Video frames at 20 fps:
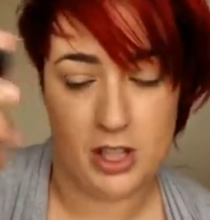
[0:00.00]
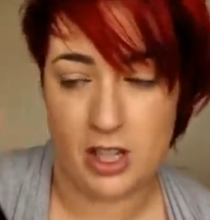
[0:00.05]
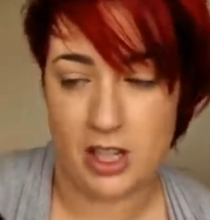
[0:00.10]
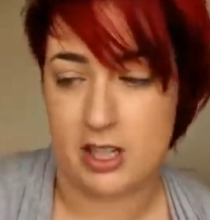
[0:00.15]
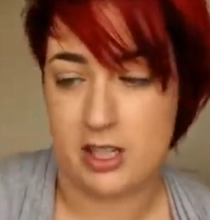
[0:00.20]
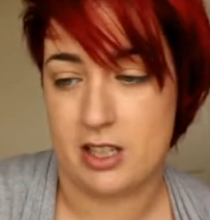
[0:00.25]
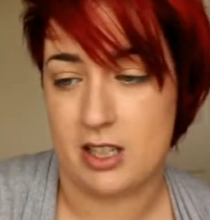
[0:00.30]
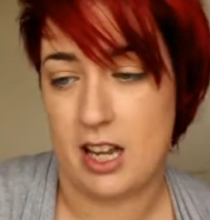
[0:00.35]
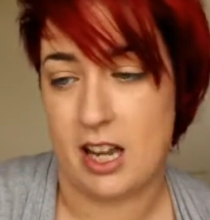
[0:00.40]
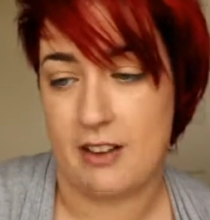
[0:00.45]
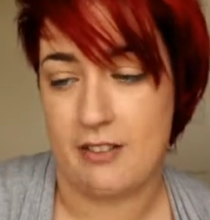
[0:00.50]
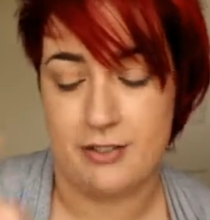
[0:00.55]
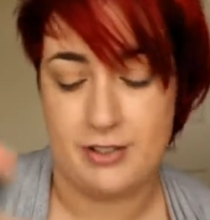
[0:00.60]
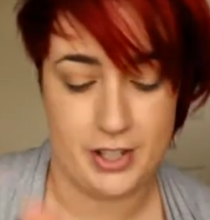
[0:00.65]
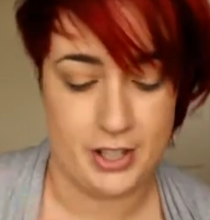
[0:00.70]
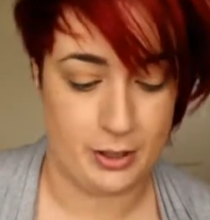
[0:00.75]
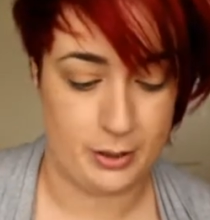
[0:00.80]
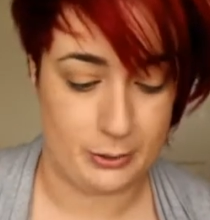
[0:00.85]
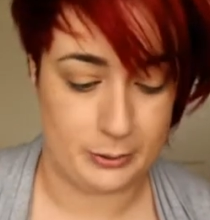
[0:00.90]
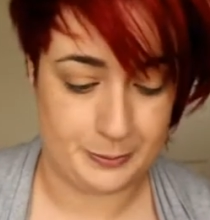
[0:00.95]
It's the
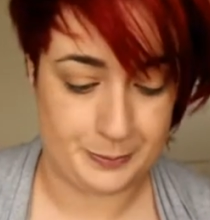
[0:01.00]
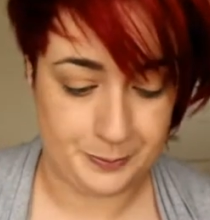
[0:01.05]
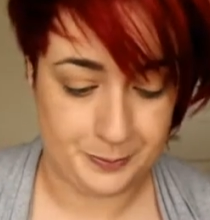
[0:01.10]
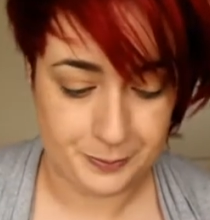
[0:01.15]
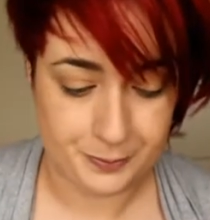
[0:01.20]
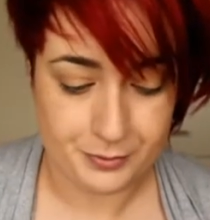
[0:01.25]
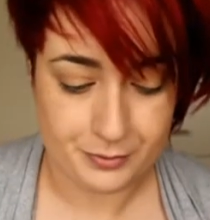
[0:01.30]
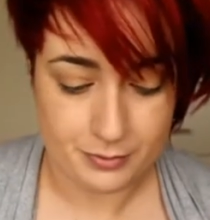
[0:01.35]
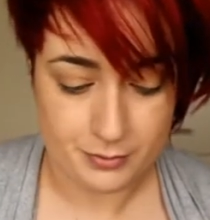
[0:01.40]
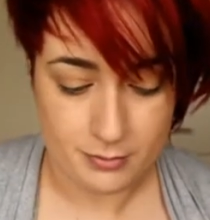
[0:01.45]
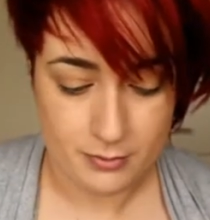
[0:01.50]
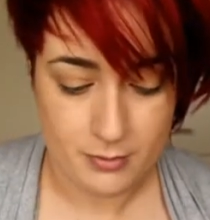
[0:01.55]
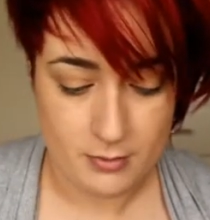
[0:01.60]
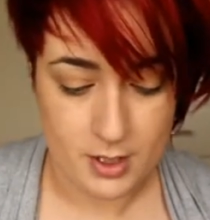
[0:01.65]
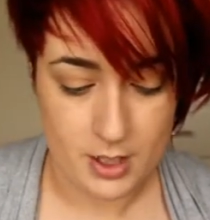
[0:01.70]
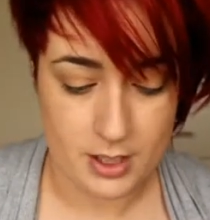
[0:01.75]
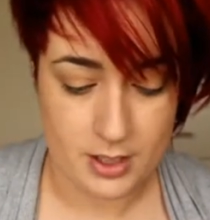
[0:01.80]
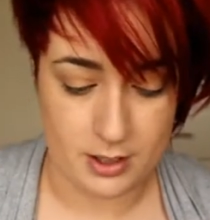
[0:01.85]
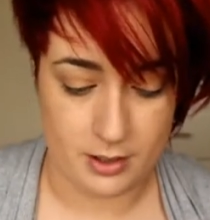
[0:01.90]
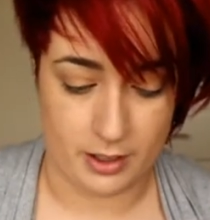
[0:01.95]
F2.
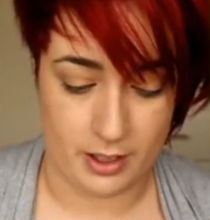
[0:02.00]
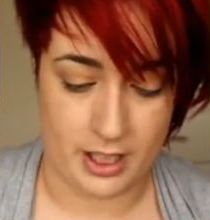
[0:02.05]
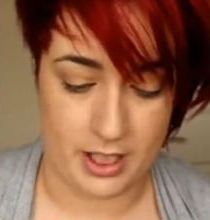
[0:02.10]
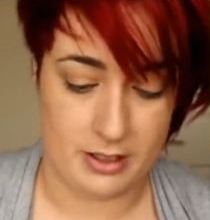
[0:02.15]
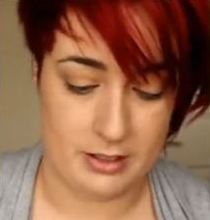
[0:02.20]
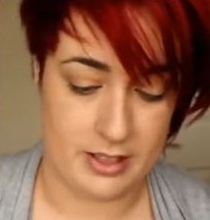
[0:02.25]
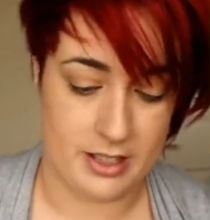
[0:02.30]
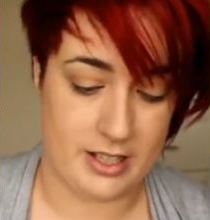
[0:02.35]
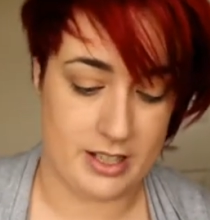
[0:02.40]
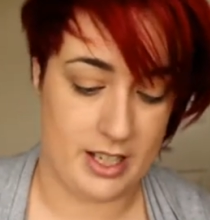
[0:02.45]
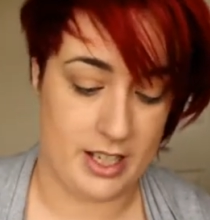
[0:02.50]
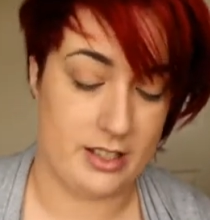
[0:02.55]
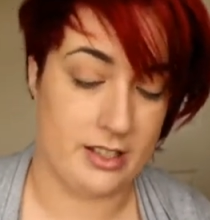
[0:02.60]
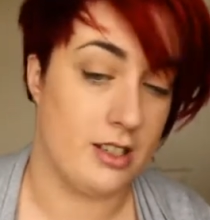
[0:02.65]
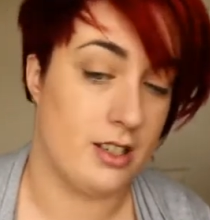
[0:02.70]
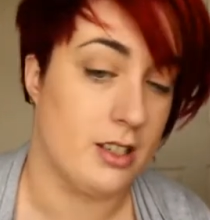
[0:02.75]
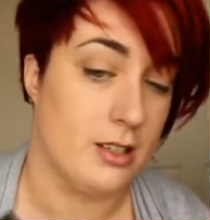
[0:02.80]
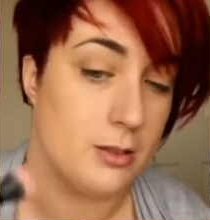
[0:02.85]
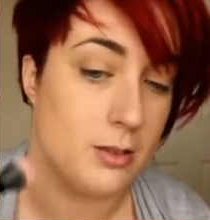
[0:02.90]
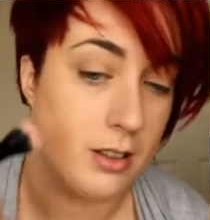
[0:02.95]
So, and I used this
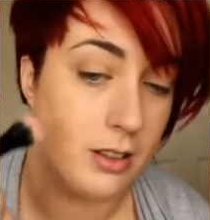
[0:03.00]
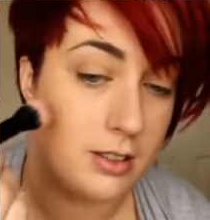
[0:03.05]
yesterday as well.